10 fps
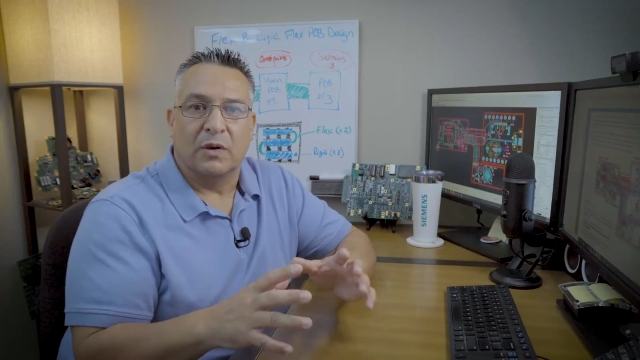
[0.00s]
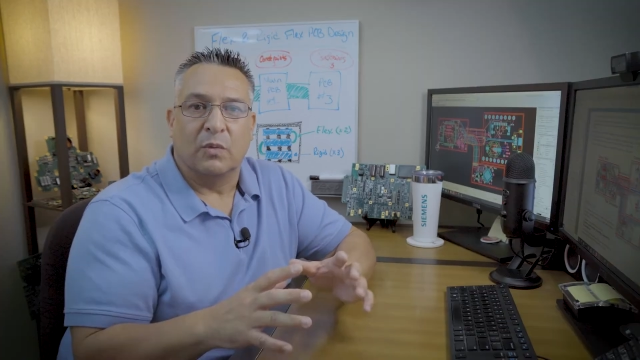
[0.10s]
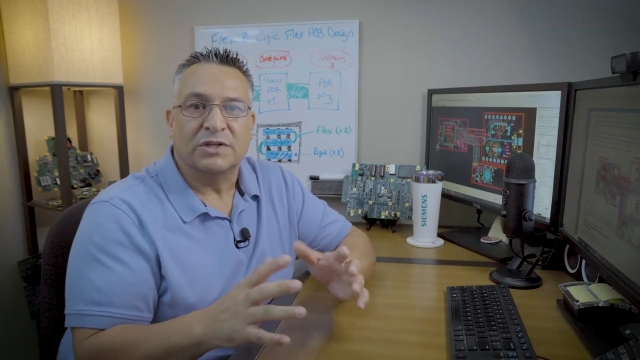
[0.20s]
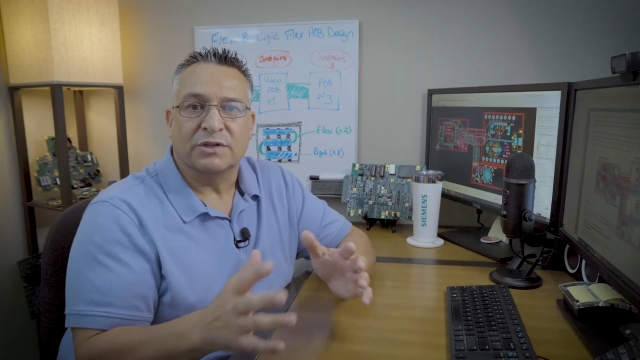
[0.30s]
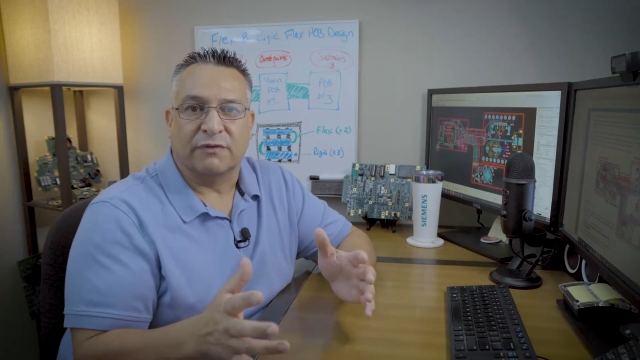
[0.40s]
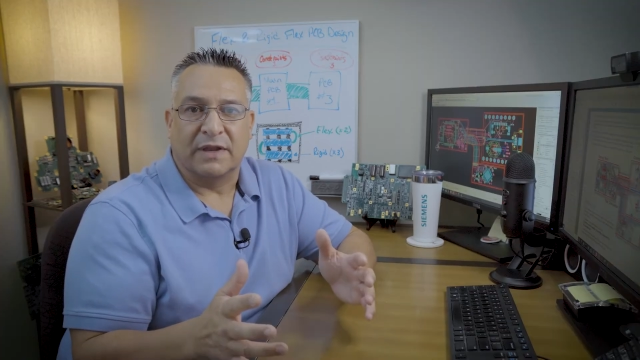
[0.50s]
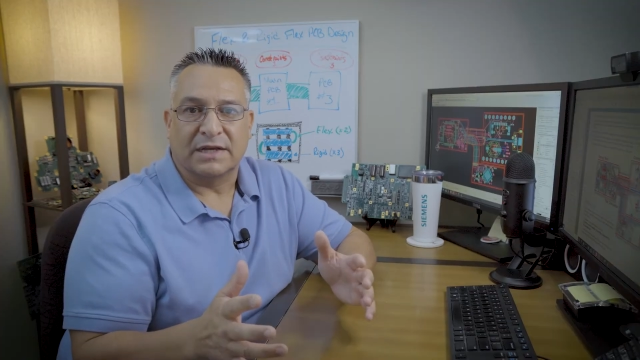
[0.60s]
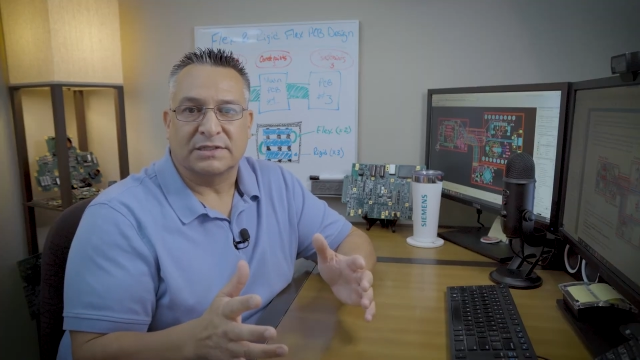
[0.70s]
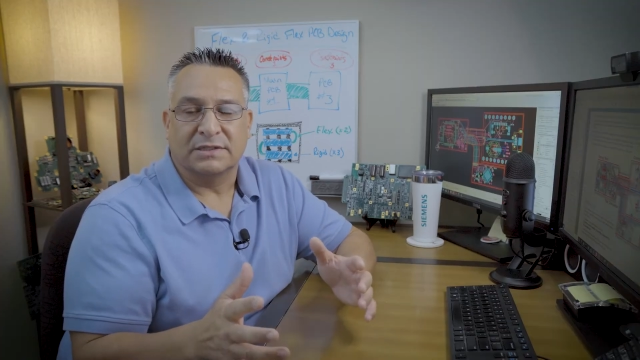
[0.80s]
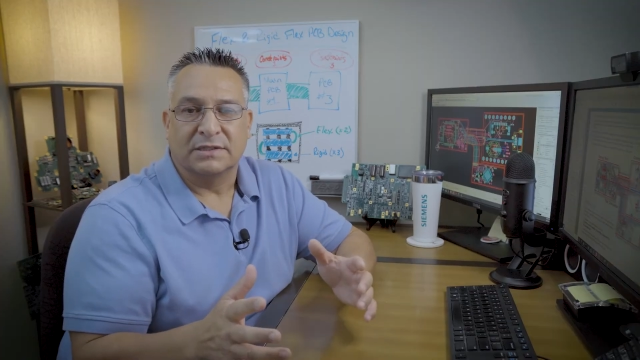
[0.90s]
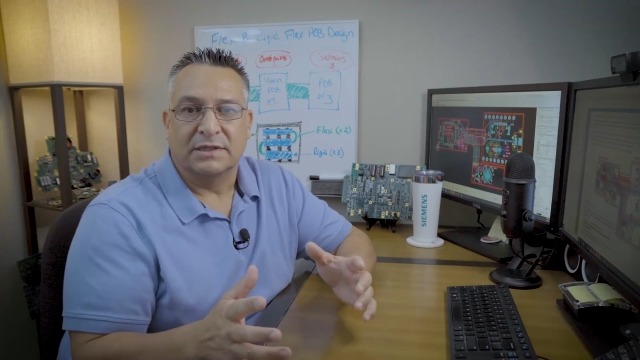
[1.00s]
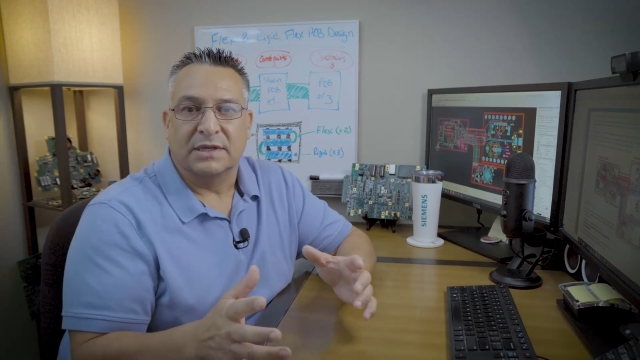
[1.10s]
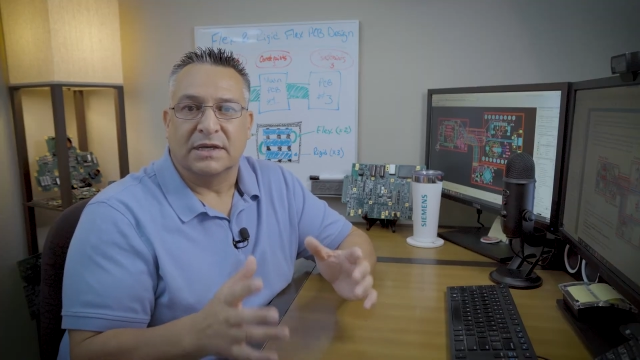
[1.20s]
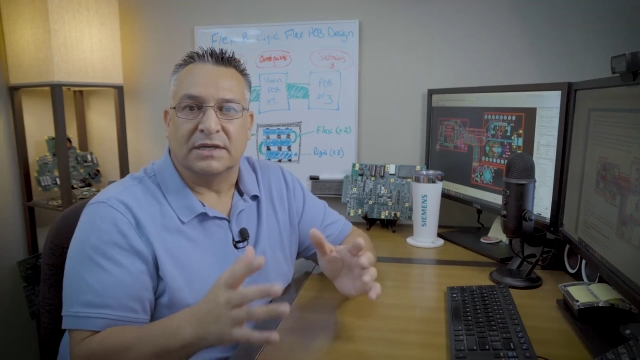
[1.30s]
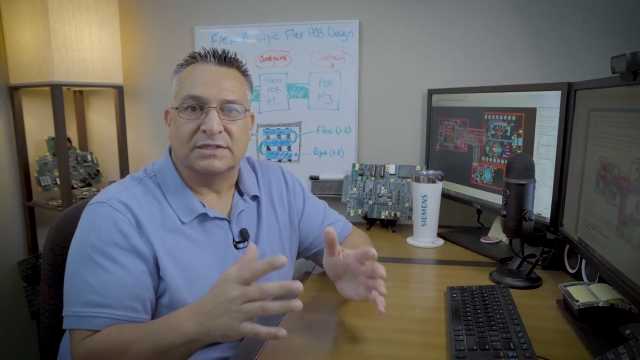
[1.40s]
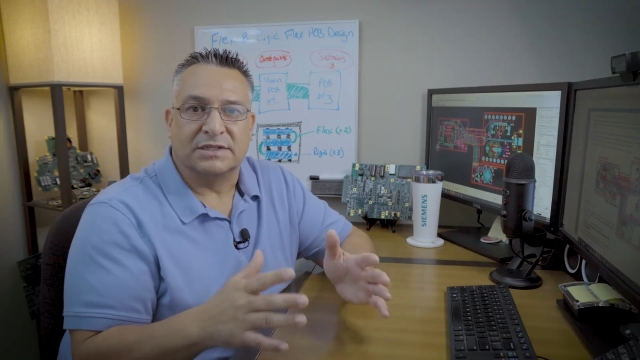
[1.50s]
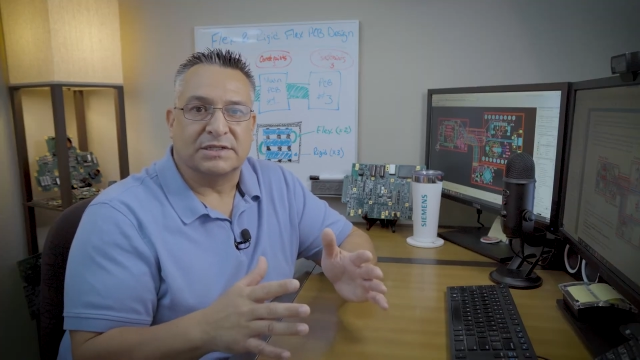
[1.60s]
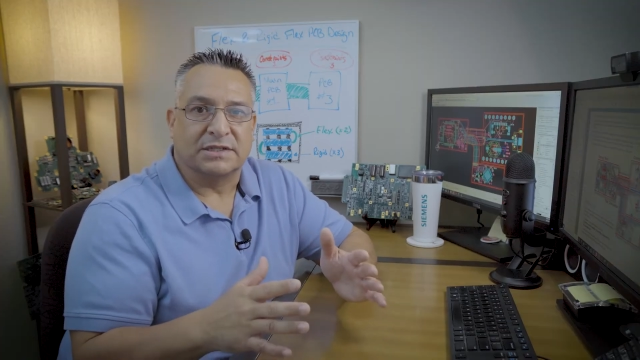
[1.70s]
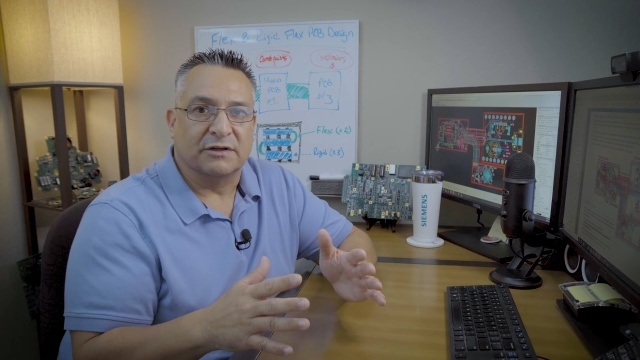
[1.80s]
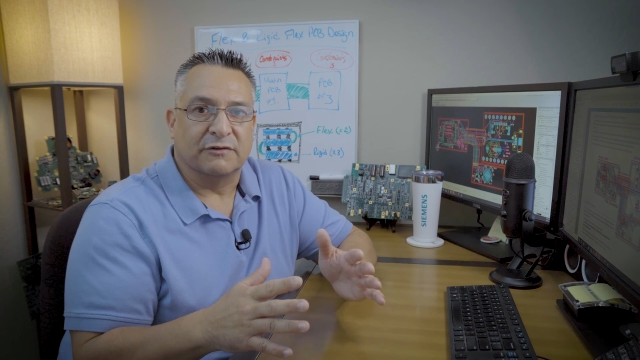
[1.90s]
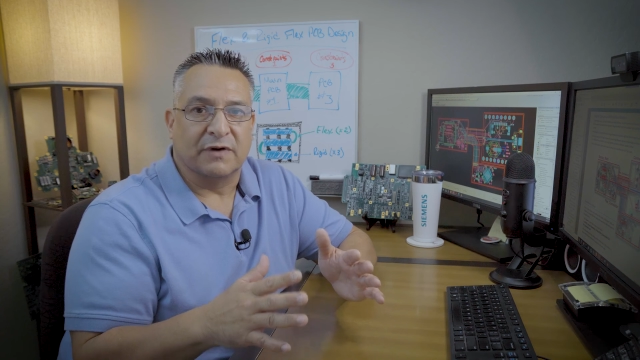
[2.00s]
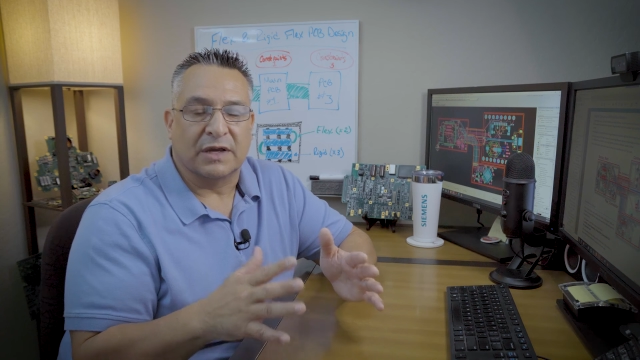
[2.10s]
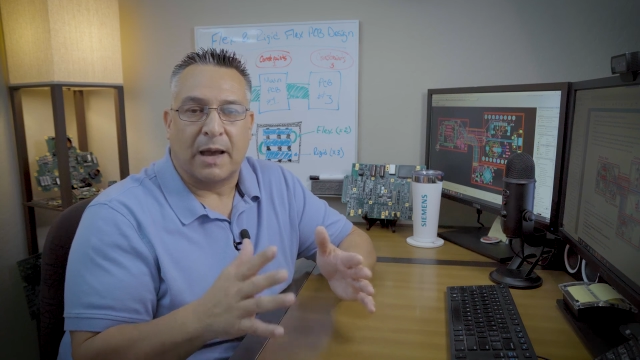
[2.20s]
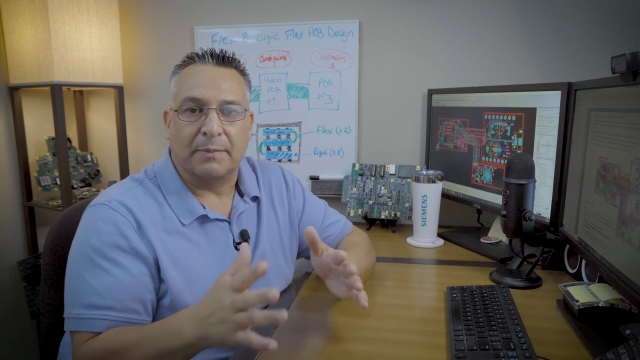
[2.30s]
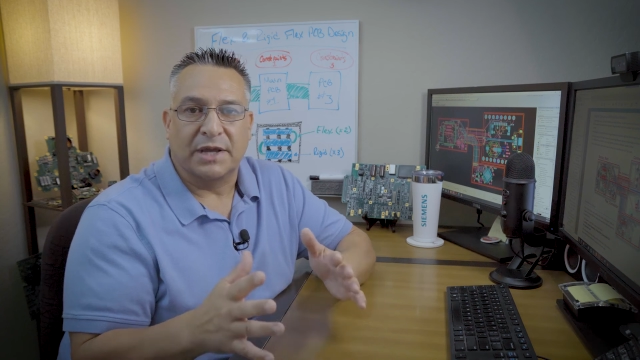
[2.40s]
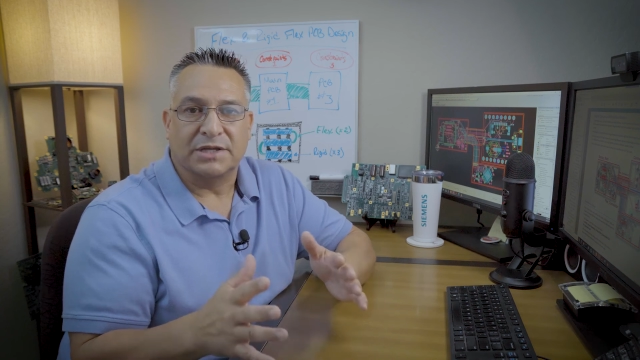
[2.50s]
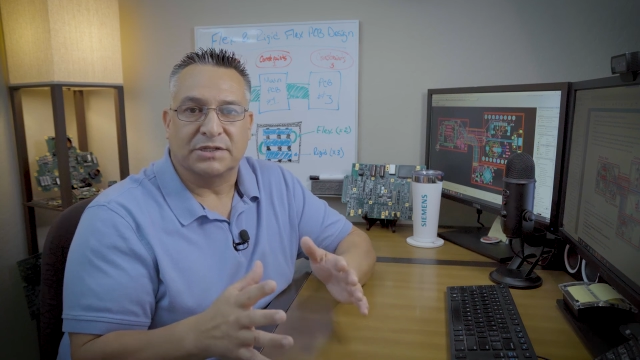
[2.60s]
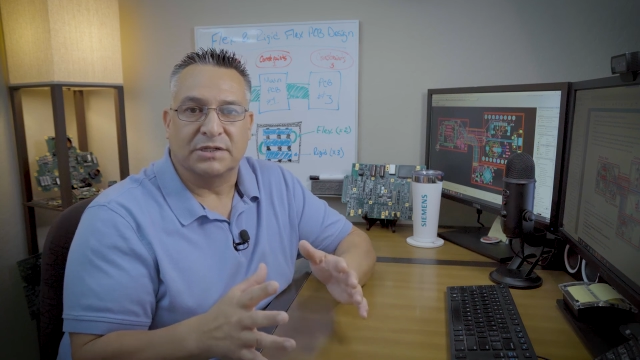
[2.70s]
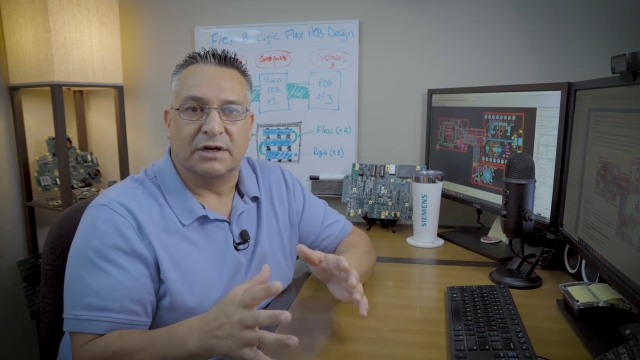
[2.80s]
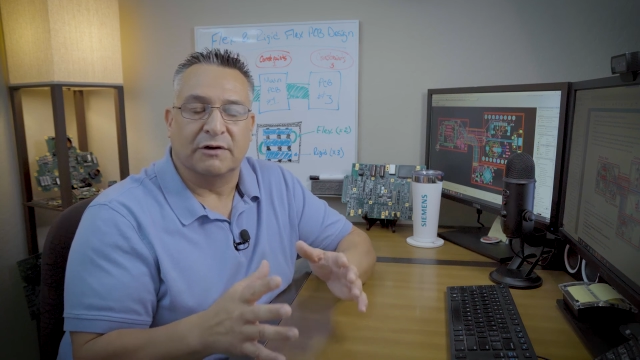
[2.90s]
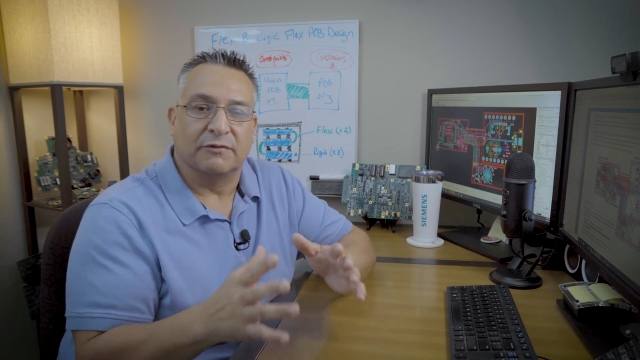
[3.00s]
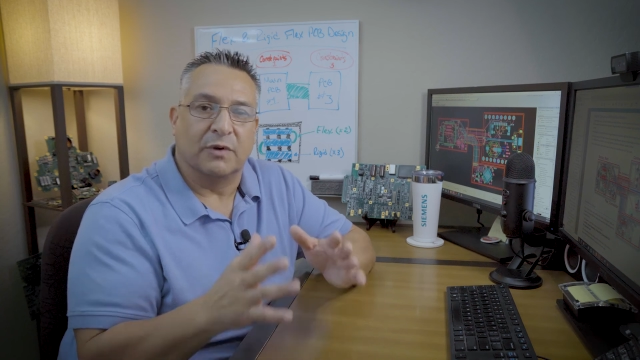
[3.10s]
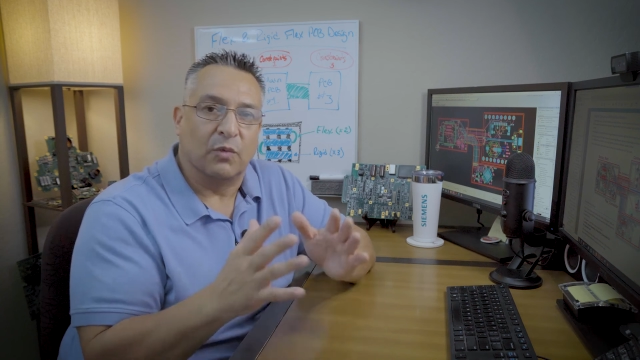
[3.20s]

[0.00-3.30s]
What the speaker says: Rigid flex consists of a combination of